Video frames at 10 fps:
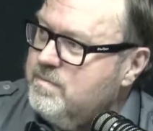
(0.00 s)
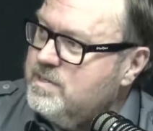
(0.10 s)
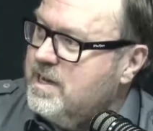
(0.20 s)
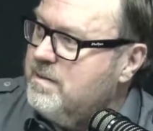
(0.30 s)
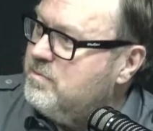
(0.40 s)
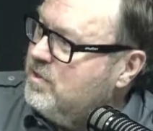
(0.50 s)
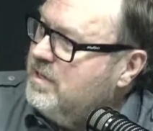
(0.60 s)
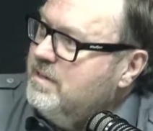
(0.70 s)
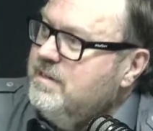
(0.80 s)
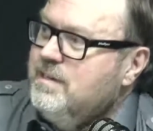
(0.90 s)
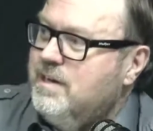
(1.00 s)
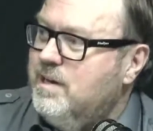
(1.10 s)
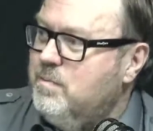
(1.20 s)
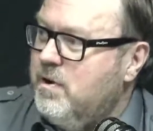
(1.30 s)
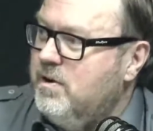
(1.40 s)
slapped on
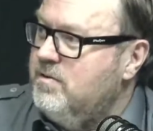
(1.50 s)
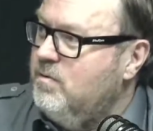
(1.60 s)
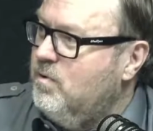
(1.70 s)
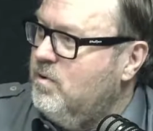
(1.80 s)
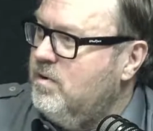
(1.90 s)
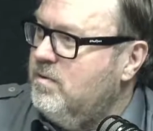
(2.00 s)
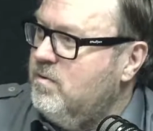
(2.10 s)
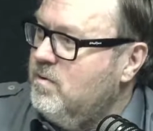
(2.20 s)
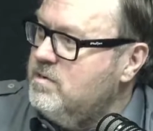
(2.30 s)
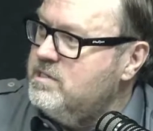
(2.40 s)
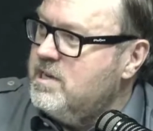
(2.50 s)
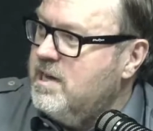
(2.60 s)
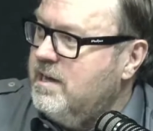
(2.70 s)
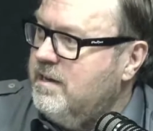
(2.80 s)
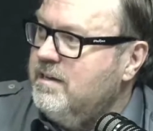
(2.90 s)
a boat or a
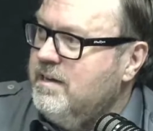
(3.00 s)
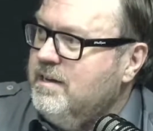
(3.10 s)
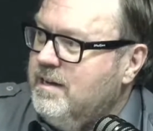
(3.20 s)
sail.